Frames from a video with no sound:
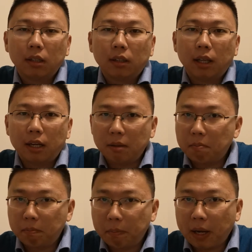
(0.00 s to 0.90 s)
then you
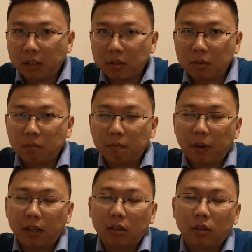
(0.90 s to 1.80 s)
better
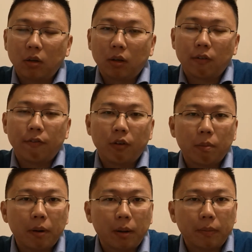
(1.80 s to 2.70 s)
to looking for a
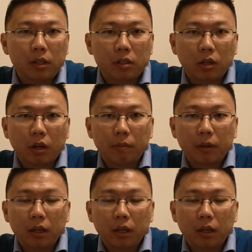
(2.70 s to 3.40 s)
permanent job.